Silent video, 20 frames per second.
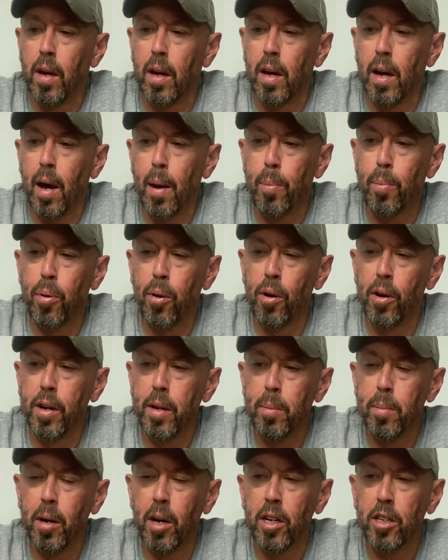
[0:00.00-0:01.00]
I pretty
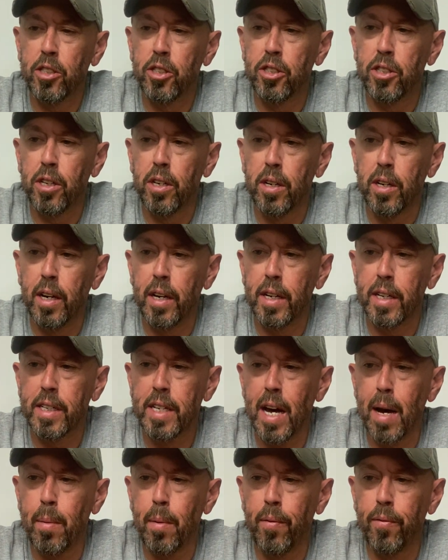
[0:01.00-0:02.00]
much,
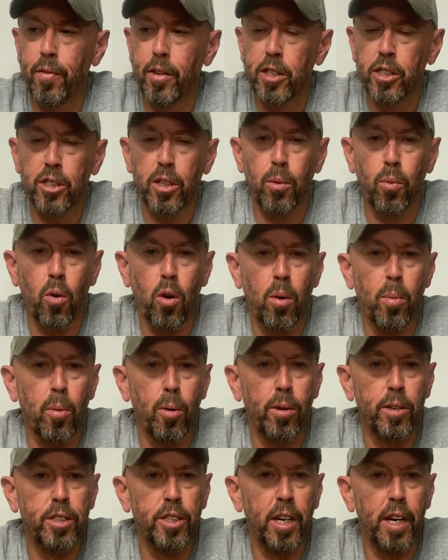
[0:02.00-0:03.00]
anytime I'm fishing a worm or
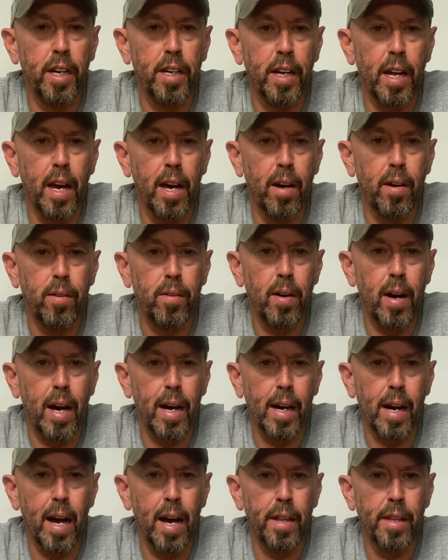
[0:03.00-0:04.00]
a jig now, I
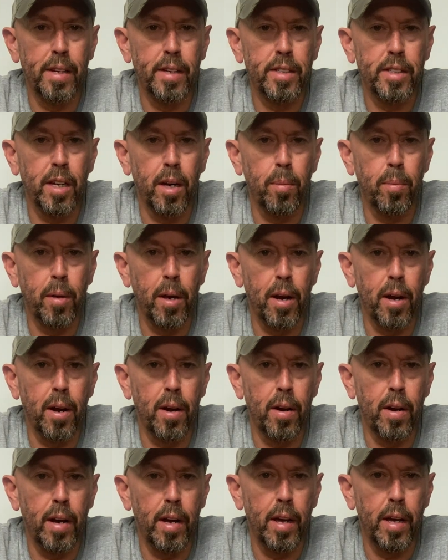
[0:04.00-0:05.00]
got this up
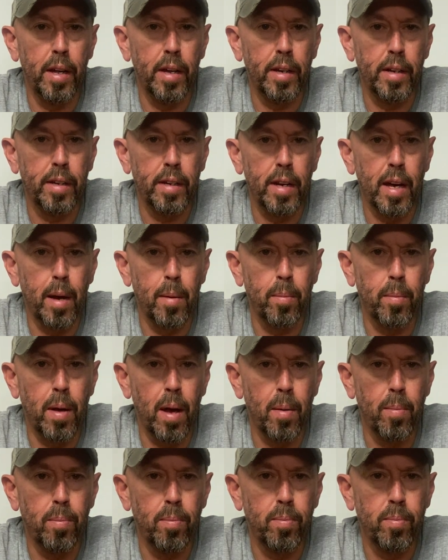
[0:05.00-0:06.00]
there, and
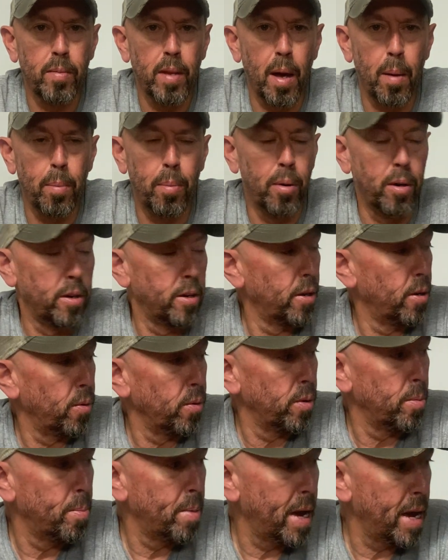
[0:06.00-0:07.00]
I'm putting it on
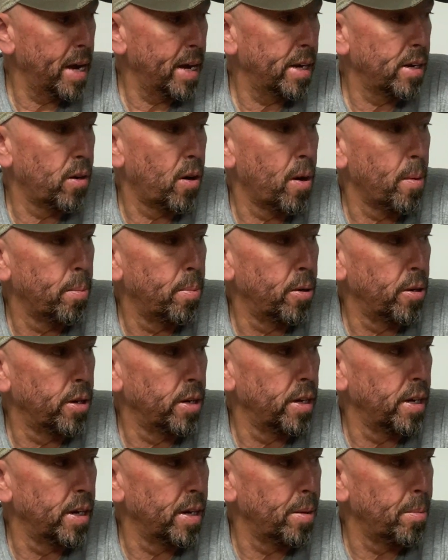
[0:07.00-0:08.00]
the bait, or I'm putting
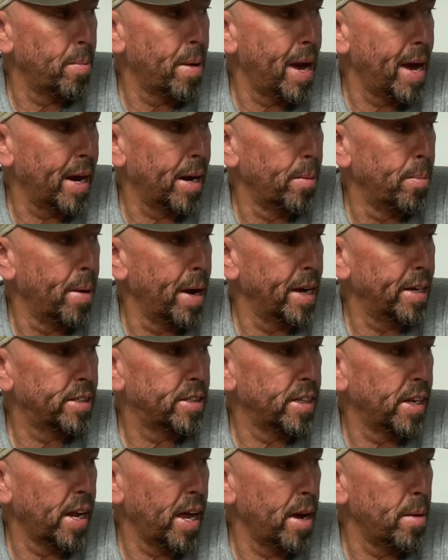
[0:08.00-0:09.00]
it in a bag of baits
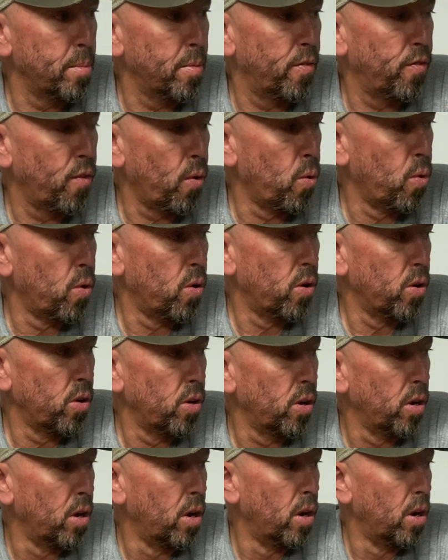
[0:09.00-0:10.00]
the night before,
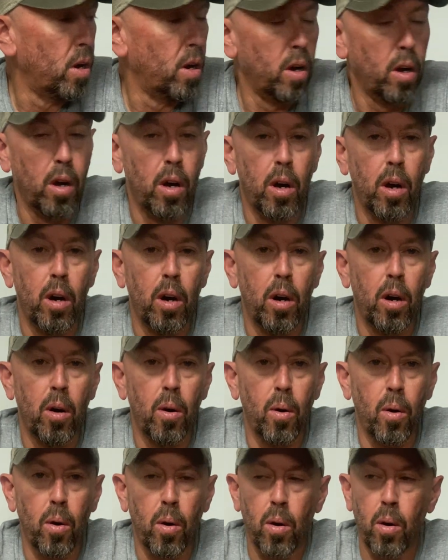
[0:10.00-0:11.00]

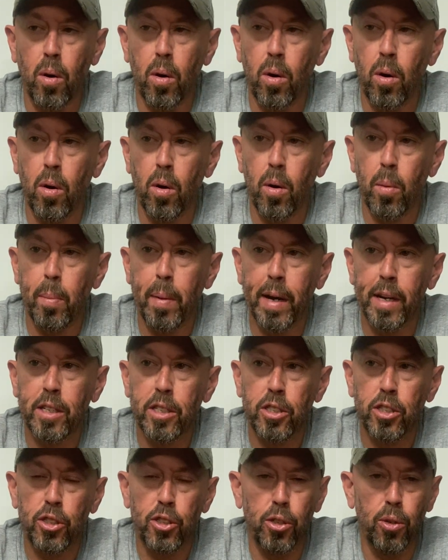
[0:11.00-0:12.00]
or making
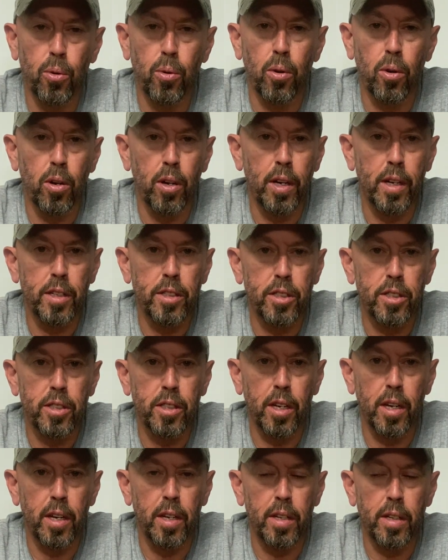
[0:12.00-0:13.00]
sure it's
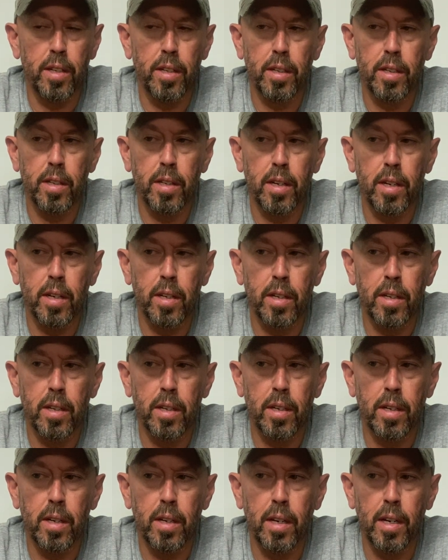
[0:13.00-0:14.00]

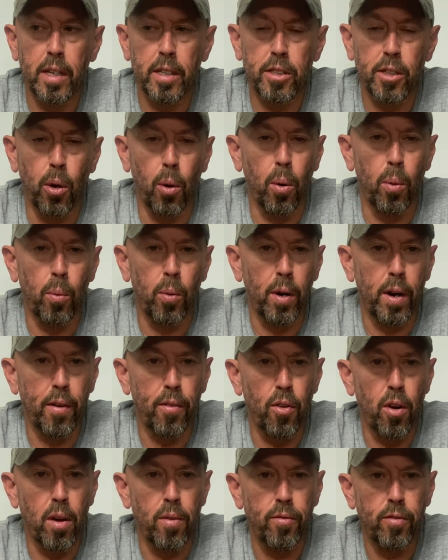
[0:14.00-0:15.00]
on
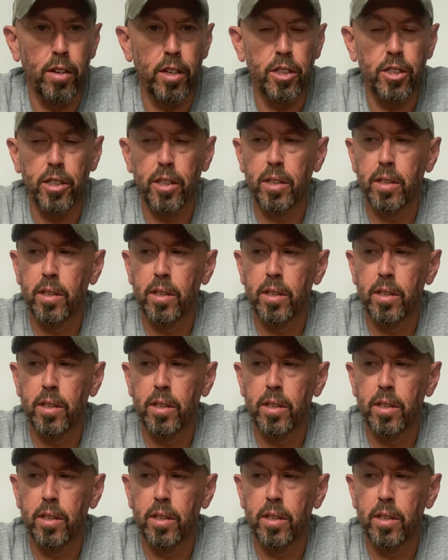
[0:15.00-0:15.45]
whatever I'm fishing,